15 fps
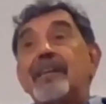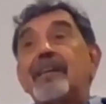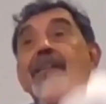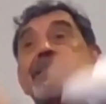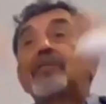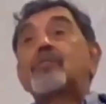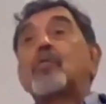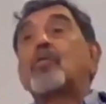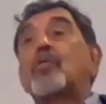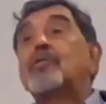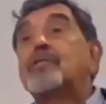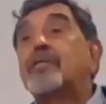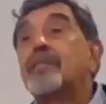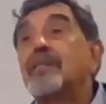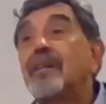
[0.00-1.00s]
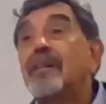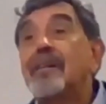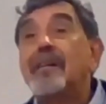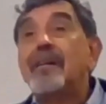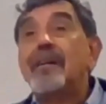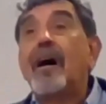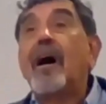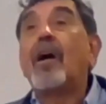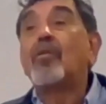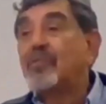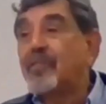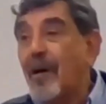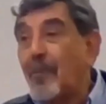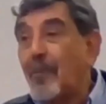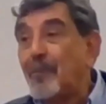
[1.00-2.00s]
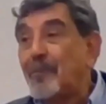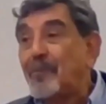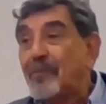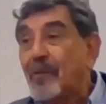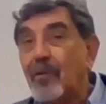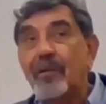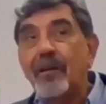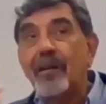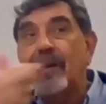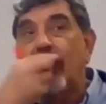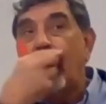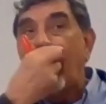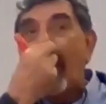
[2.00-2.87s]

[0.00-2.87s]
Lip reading: a social outcome, okay?